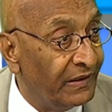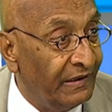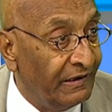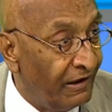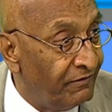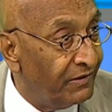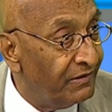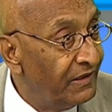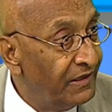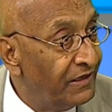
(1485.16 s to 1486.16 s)
endeavor
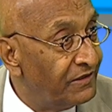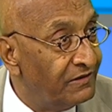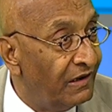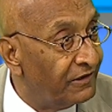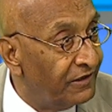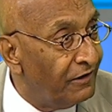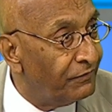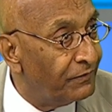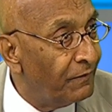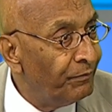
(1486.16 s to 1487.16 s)
is not
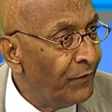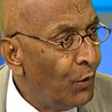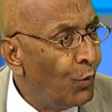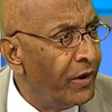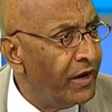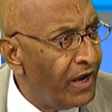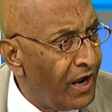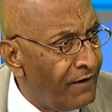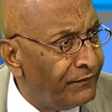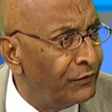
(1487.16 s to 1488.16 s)
enough. We
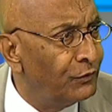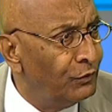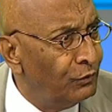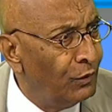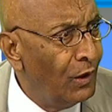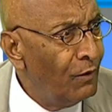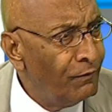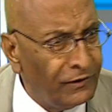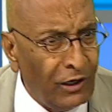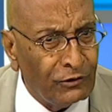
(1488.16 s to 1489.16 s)
have to do,
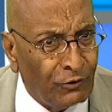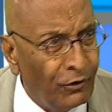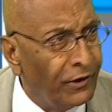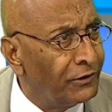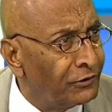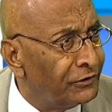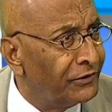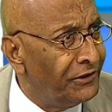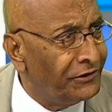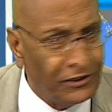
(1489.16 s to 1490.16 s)
without going into the
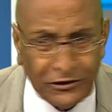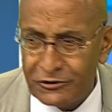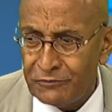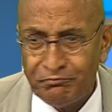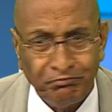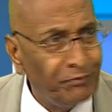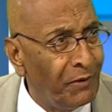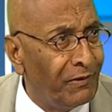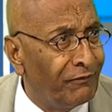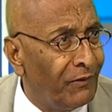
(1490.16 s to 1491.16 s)
details,
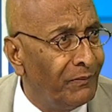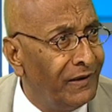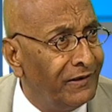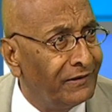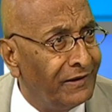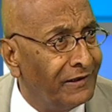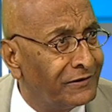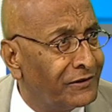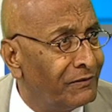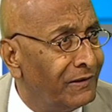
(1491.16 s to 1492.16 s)
people from military
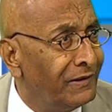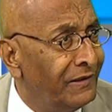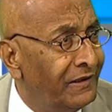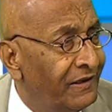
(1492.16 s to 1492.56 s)
and civil